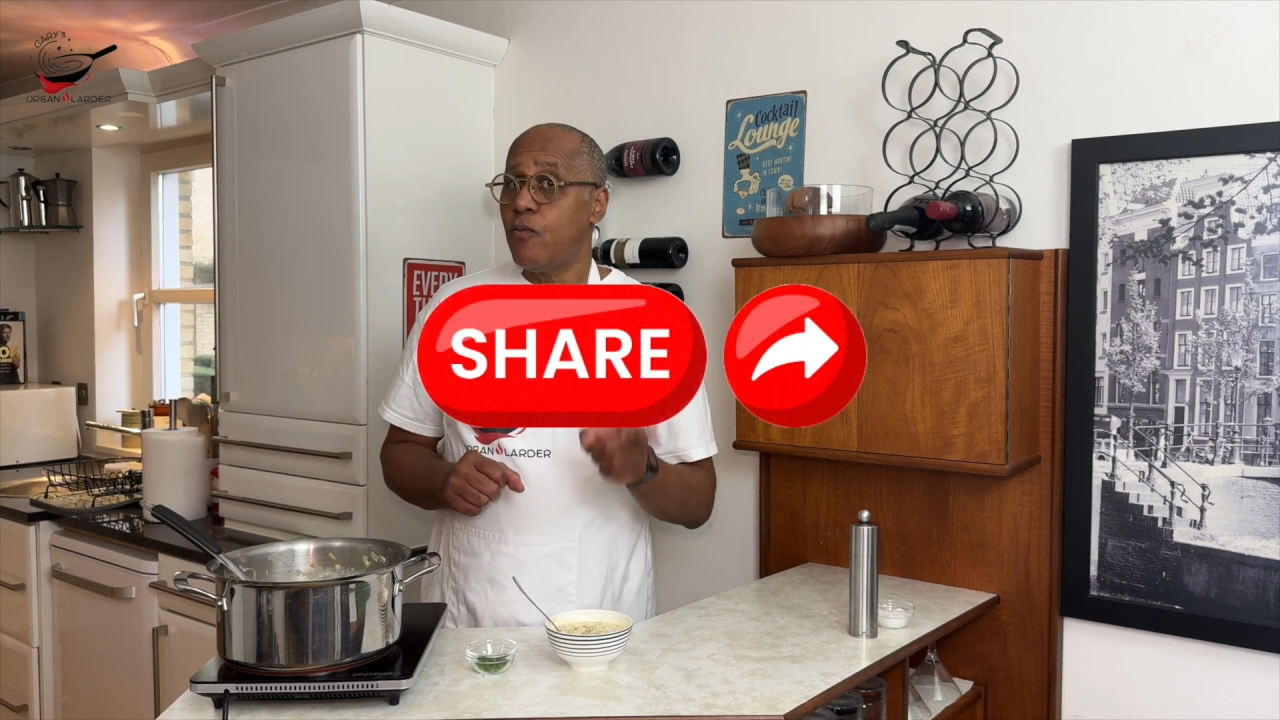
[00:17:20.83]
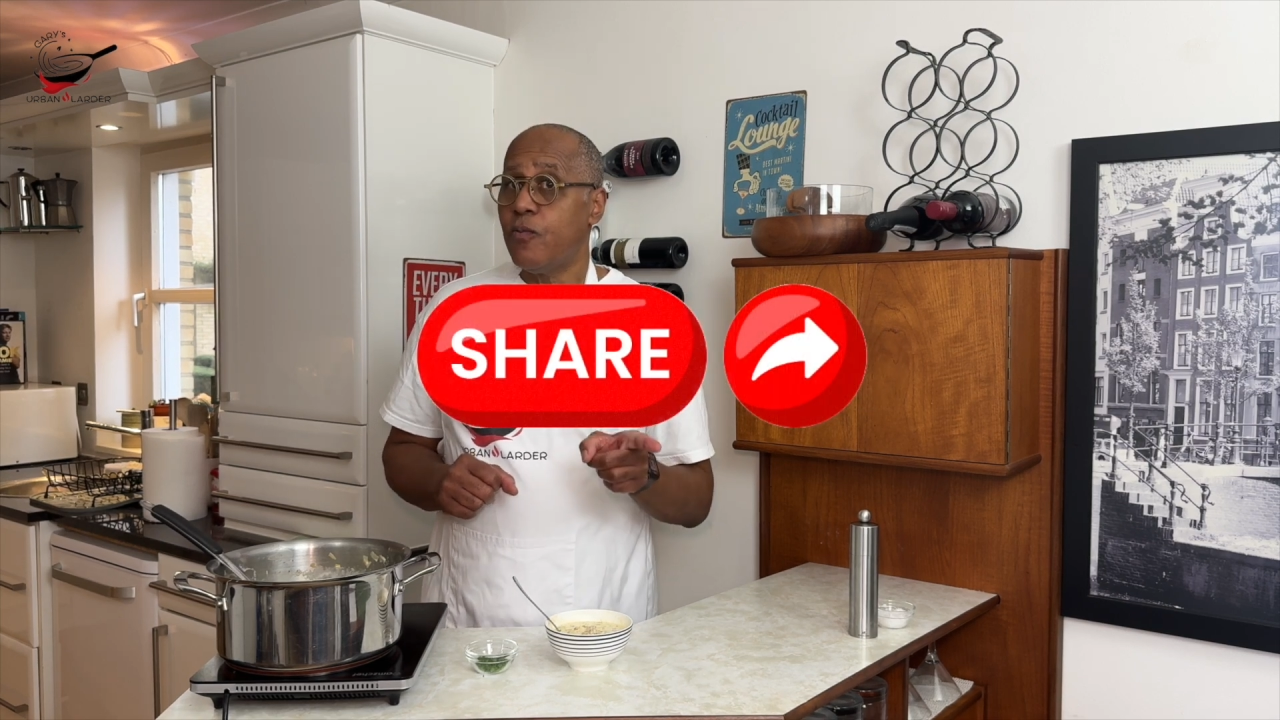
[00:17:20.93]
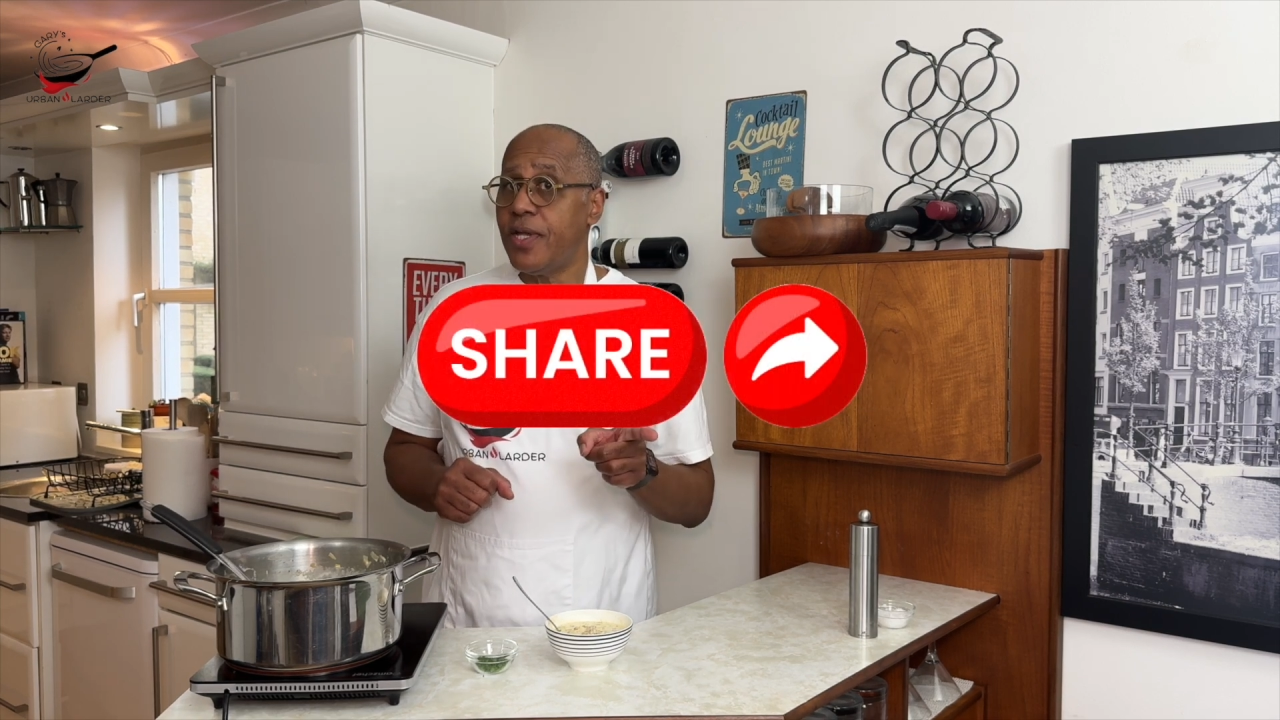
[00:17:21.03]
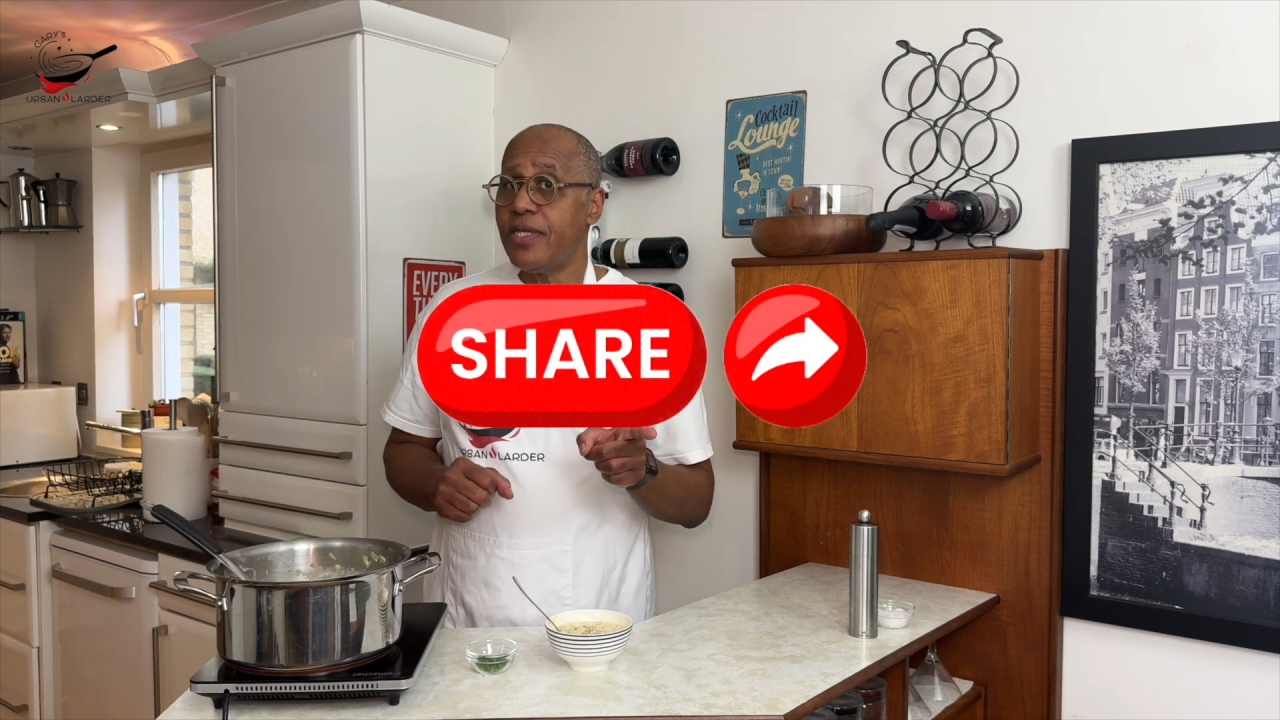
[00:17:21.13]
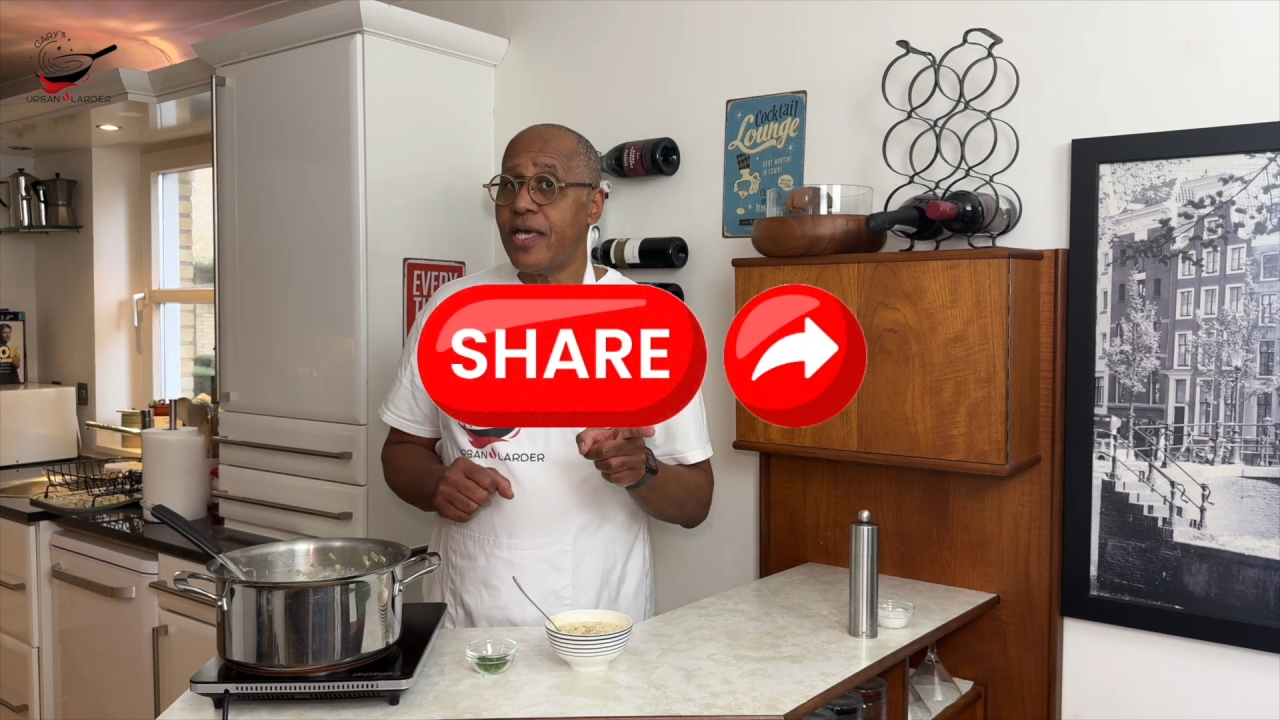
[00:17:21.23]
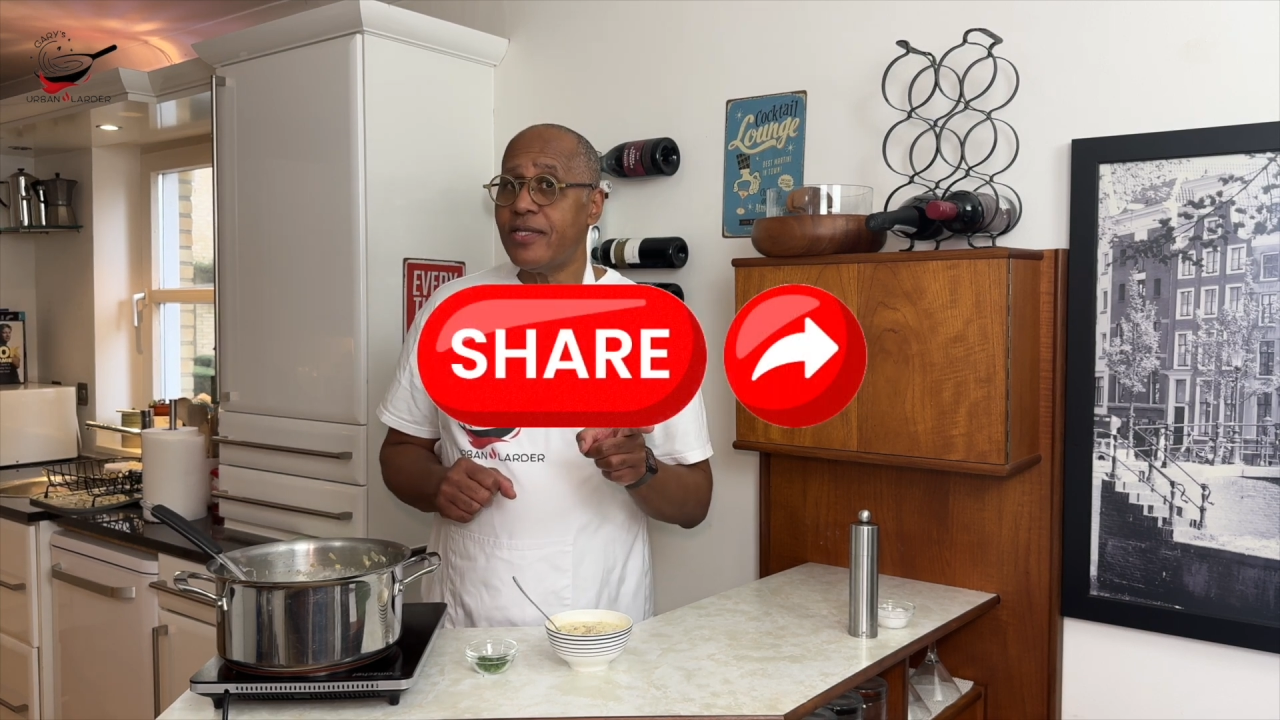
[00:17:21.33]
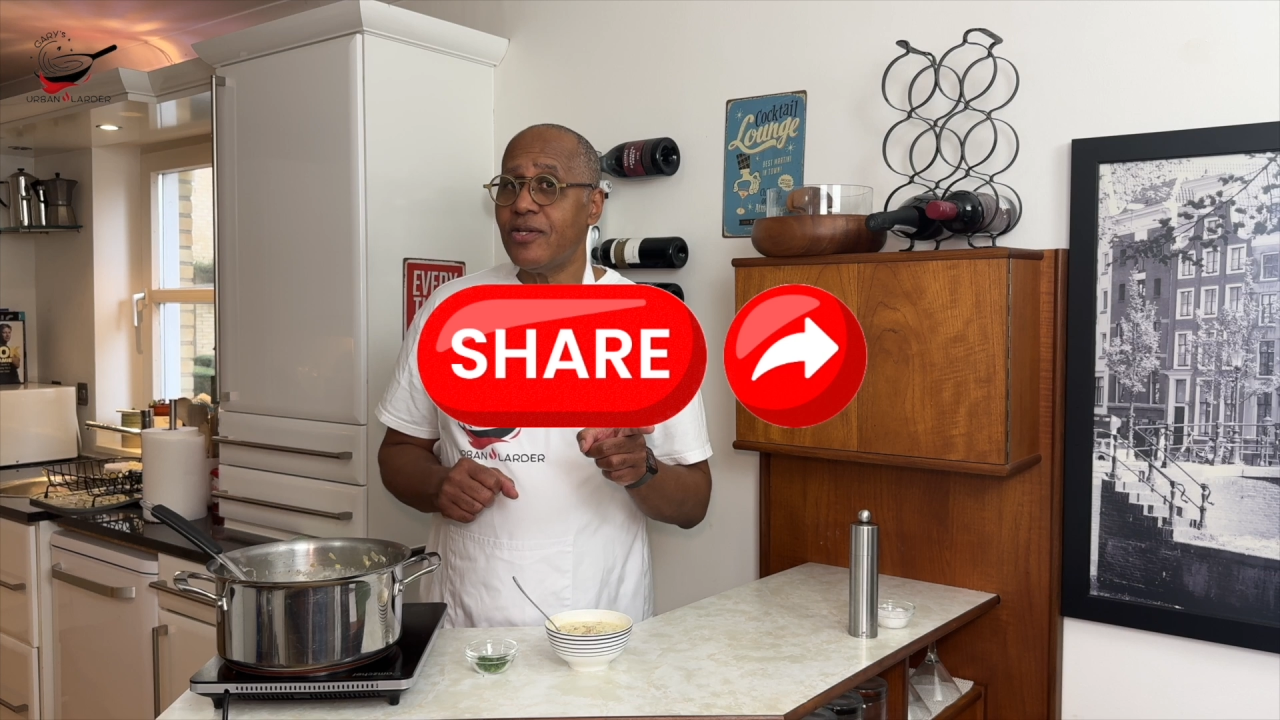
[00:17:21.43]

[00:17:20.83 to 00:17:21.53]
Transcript: Ring that